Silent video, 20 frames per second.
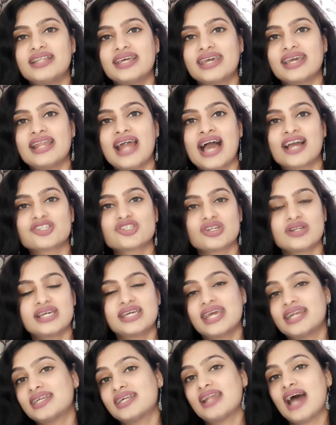they can actually
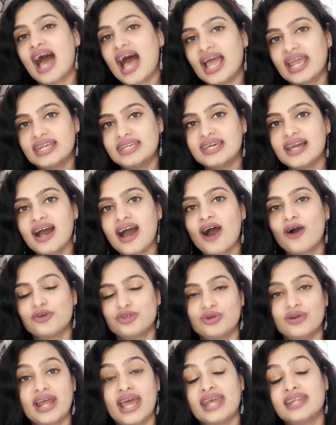get an idea how
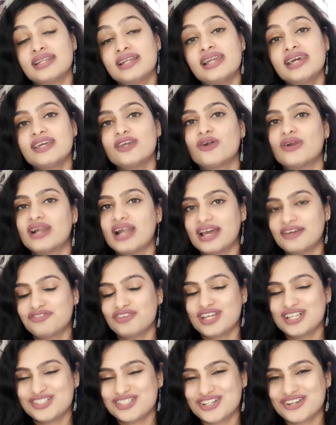you're handling your
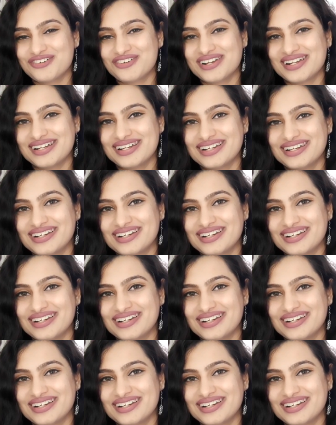life in general.